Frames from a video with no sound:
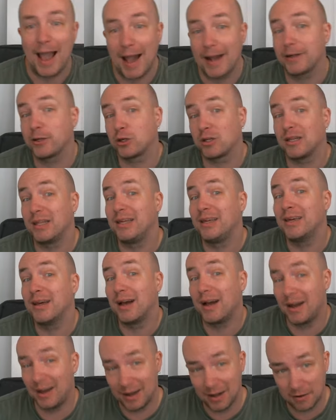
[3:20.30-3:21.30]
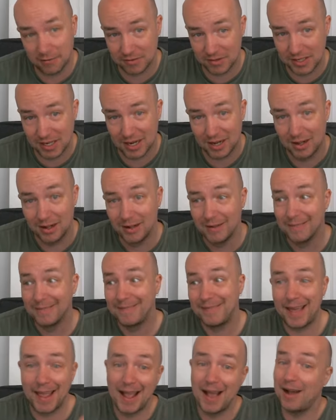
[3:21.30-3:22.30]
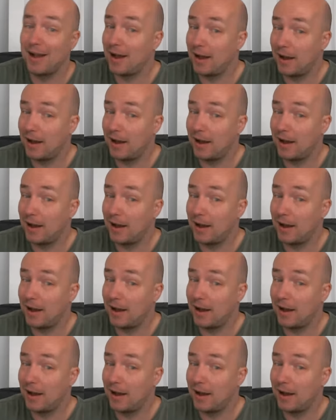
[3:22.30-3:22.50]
actually after. They are